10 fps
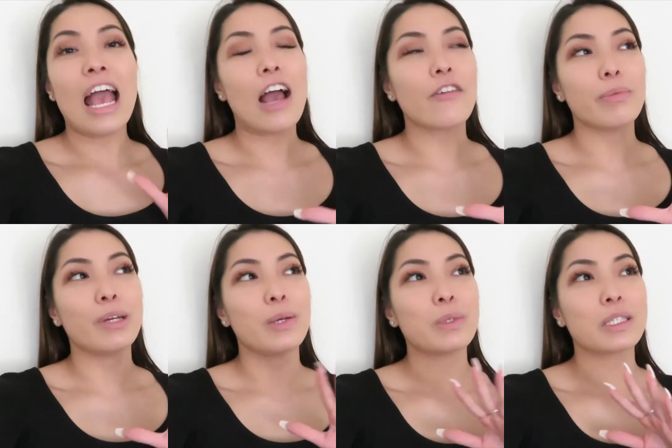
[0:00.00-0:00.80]

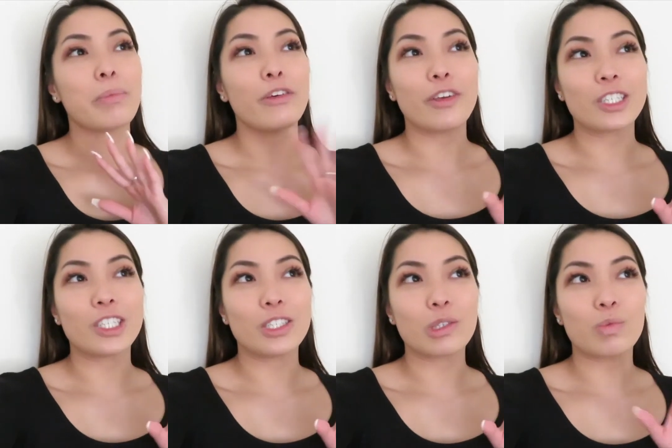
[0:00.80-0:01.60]
Everybody was a
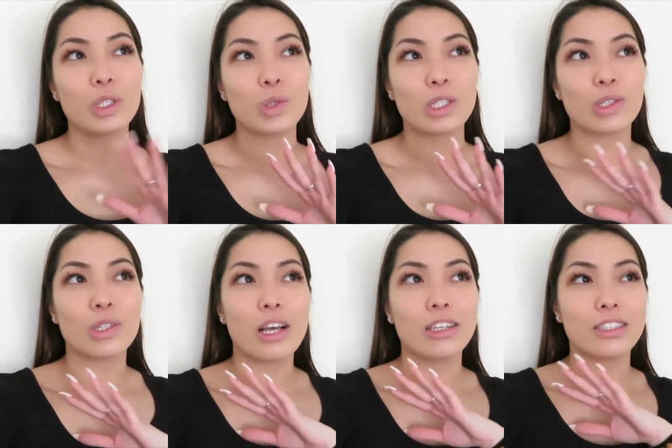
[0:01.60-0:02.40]
perfectionist, which was
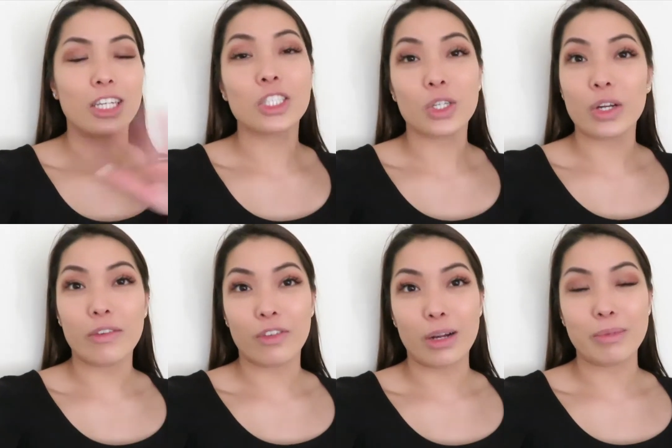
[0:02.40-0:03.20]
such a great
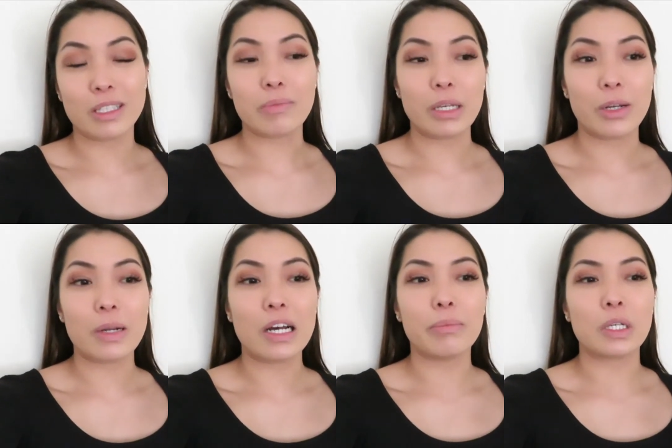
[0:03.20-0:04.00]
environment to be
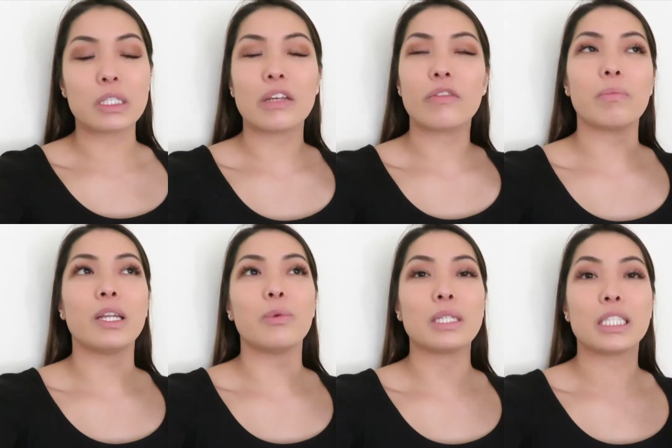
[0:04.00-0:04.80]
around because
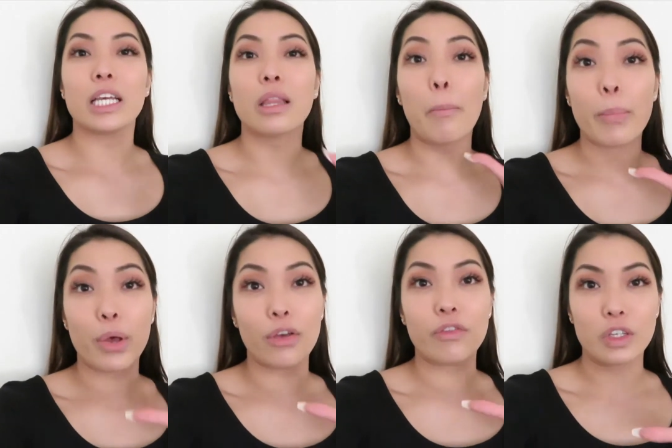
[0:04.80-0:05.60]
everybody wanted to get the
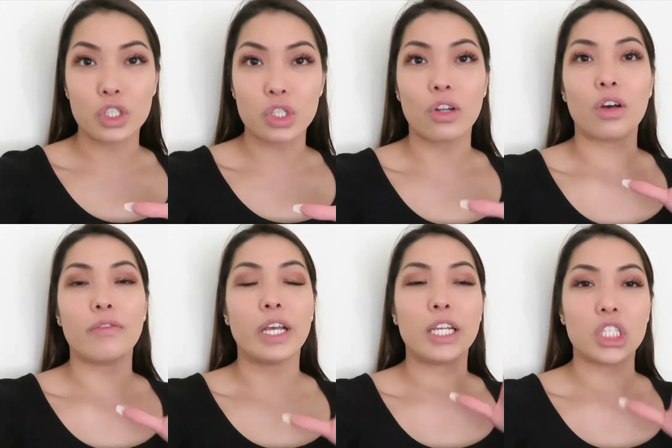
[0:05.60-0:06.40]
perfect shot
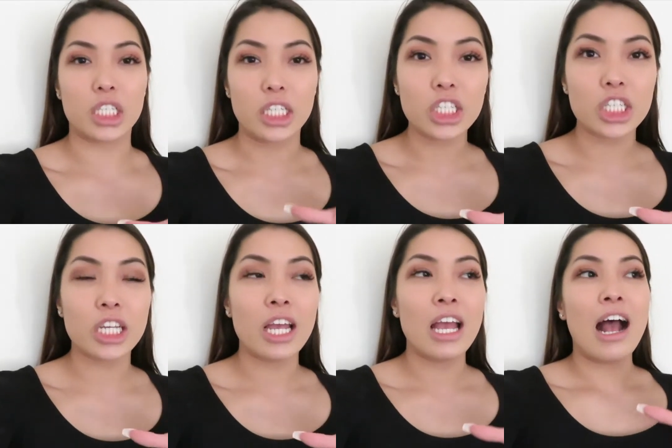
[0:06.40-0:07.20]
of each
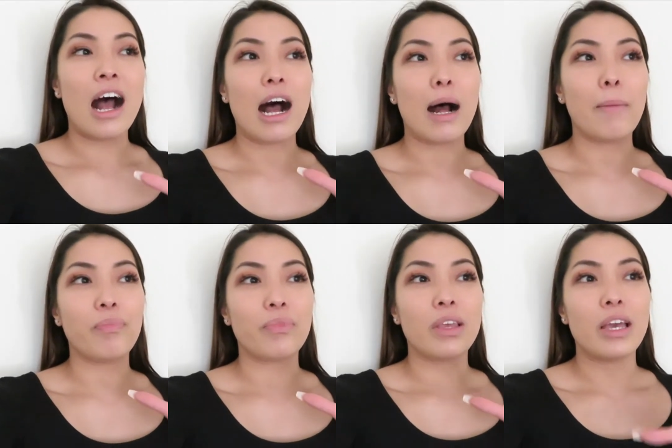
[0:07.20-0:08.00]
dish.
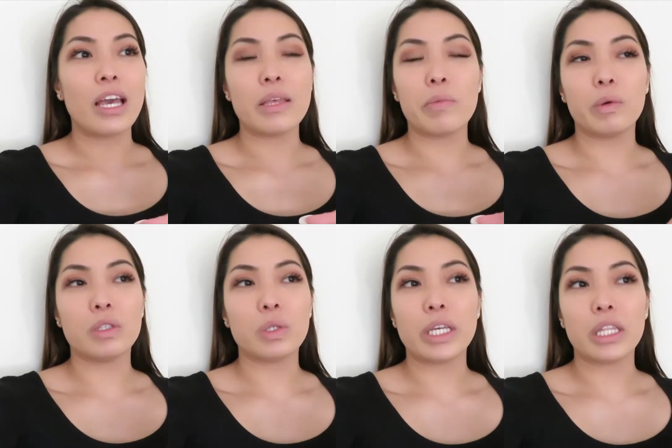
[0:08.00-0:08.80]
And then we
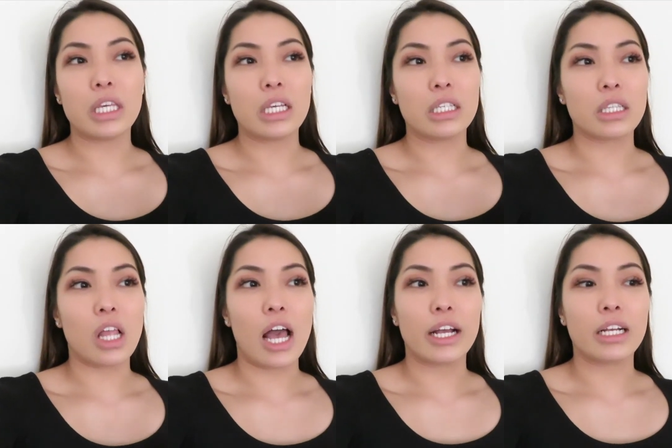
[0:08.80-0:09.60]
were doing things
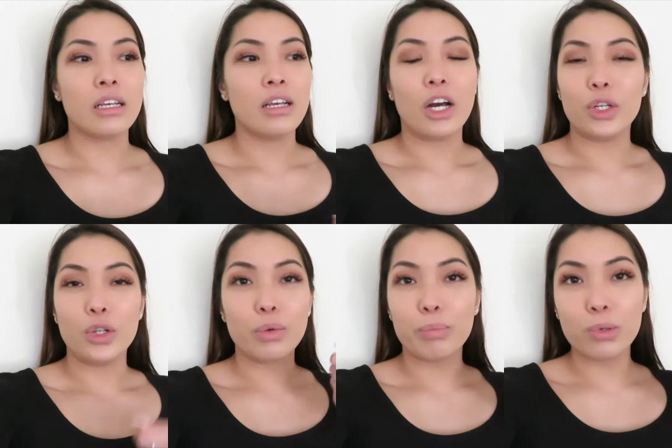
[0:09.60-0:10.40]
like a
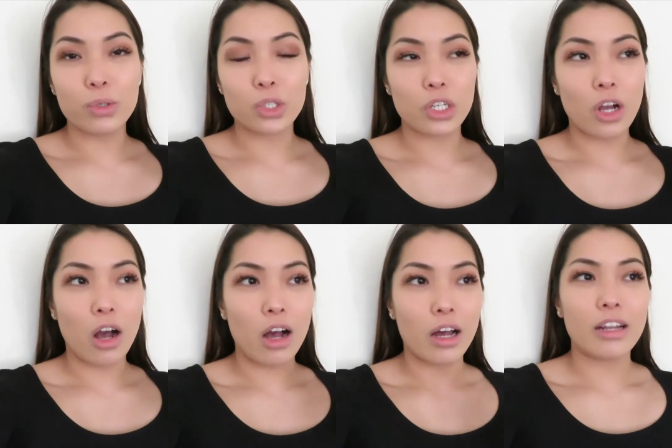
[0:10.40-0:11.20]
noodle pool
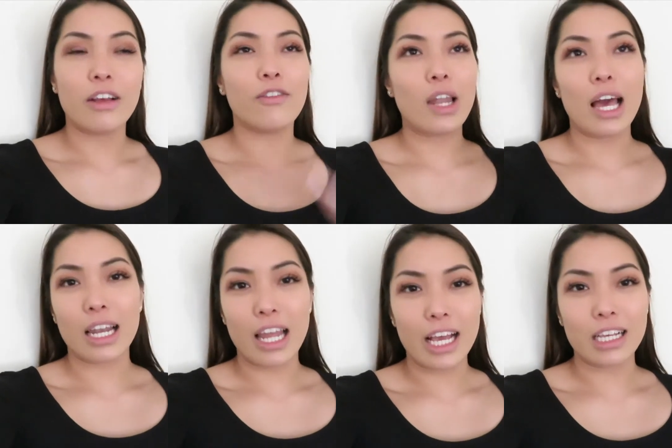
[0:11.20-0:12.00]
shot, flat
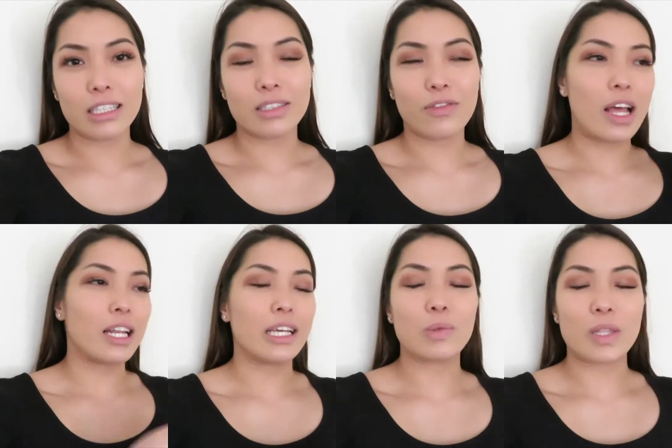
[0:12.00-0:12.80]

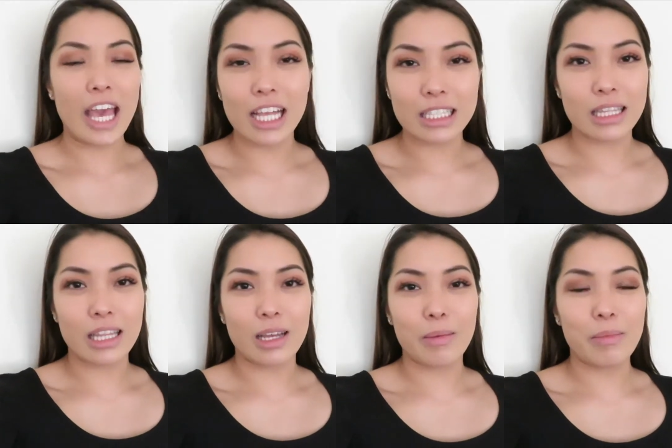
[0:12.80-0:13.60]
lays with hands in
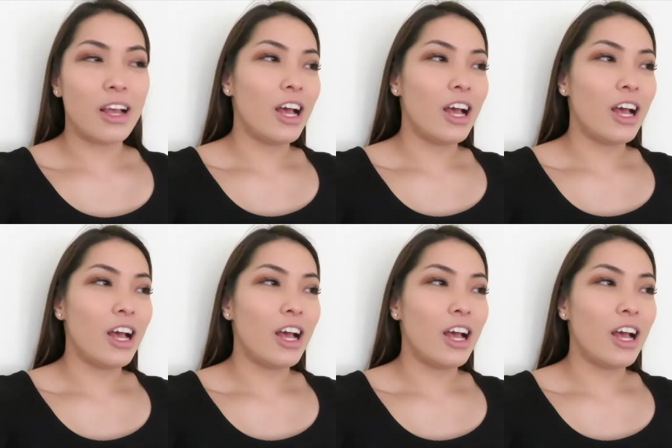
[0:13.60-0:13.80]
them,